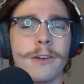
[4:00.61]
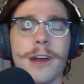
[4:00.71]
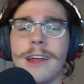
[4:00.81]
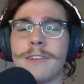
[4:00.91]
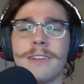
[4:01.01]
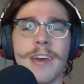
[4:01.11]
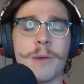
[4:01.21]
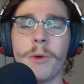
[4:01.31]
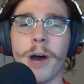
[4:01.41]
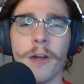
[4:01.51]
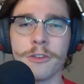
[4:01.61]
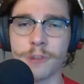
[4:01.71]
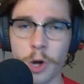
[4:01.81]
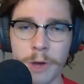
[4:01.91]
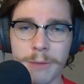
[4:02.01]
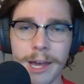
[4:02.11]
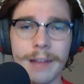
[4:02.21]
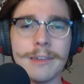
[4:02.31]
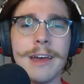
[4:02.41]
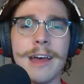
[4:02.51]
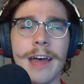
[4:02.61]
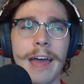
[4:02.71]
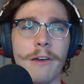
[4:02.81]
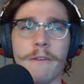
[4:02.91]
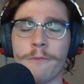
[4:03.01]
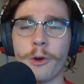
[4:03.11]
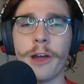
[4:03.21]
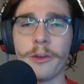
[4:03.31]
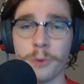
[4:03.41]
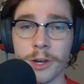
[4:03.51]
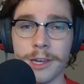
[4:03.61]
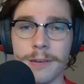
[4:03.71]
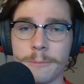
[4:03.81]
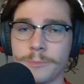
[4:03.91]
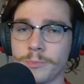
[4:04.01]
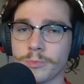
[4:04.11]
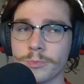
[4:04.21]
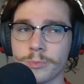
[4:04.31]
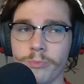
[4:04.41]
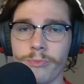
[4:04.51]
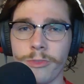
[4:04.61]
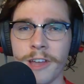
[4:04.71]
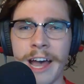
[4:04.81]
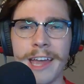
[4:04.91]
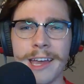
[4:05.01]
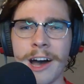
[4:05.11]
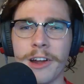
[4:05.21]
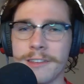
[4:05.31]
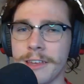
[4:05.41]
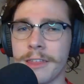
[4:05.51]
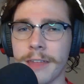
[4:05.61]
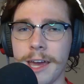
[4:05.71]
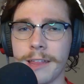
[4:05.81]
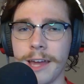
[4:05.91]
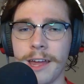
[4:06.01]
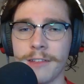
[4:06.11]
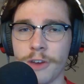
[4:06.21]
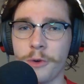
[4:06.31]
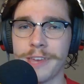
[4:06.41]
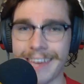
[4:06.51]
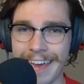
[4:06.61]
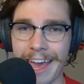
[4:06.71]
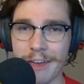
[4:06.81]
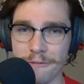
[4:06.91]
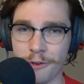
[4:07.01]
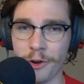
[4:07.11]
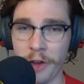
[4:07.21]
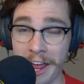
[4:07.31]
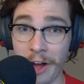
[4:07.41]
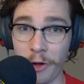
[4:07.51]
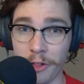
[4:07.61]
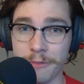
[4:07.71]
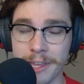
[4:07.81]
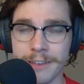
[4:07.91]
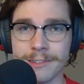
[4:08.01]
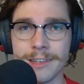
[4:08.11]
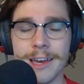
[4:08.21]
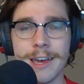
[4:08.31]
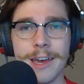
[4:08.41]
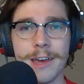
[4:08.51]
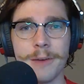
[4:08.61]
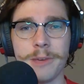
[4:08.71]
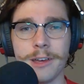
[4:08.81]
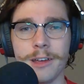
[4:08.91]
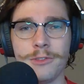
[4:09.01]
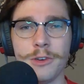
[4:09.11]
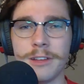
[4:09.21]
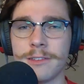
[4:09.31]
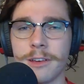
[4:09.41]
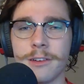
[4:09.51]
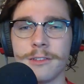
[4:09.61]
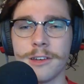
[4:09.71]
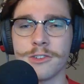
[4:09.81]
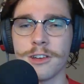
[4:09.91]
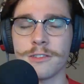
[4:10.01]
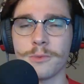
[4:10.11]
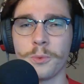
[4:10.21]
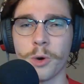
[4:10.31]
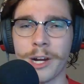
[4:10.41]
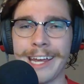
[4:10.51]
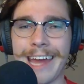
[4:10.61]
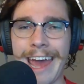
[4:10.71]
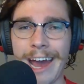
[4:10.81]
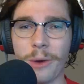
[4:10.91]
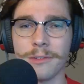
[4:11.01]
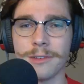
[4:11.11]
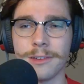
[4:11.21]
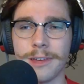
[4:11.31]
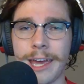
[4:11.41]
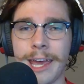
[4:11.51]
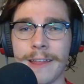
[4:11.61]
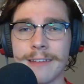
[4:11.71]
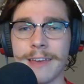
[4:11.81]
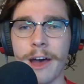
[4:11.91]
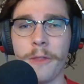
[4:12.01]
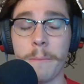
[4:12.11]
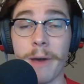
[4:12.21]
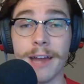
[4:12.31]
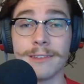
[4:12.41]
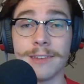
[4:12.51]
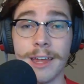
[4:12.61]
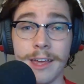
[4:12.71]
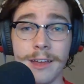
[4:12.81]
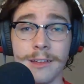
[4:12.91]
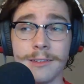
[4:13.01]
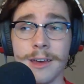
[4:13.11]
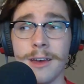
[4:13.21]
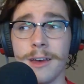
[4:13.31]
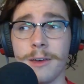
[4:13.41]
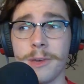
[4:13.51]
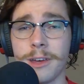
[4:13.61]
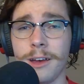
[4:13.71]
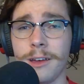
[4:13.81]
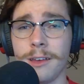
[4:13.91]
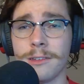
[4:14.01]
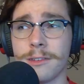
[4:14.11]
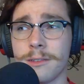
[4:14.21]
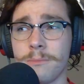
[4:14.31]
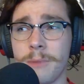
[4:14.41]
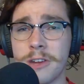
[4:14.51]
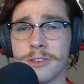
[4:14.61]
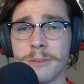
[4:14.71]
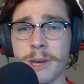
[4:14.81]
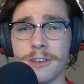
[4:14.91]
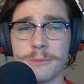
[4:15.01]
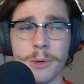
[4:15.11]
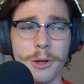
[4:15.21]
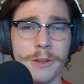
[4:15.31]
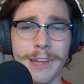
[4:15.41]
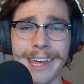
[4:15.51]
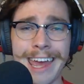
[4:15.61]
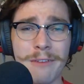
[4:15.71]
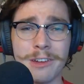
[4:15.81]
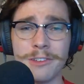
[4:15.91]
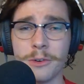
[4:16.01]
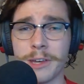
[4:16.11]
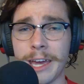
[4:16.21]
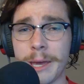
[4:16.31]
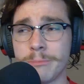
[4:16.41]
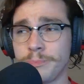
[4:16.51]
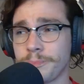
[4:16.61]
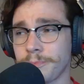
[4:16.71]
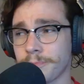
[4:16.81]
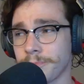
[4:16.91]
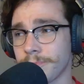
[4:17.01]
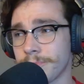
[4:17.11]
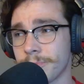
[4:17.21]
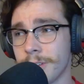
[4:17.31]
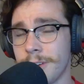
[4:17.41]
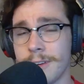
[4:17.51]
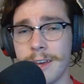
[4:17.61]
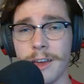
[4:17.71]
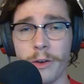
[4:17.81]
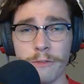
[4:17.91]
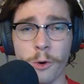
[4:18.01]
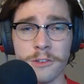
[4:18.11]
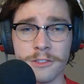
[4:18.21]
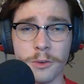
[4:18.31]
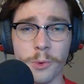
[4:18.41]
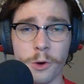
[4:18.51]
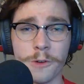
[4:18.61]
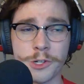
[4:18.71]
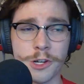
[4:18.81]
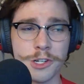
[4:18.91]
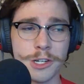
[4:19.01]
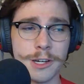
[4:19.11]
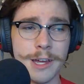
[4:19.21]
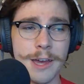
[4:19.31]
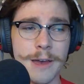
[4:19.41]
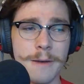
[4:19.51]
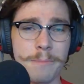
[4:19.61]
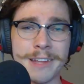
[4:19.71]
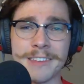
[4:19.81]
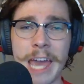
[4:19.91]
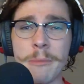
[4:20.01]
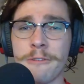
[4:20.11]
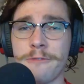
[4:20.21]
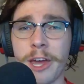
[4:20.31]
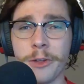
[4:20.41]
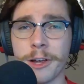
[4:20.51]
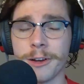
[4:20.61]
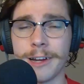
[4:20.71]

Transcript: Granted, it's going to take him a while. There's growing pains. For a rookie, I honestly think that it's okay for all of this because you could seriously just work it out. And that's how the mindset is because Major League Baseball, like every single game, of course it's a war of attrition, but it's a game of failure.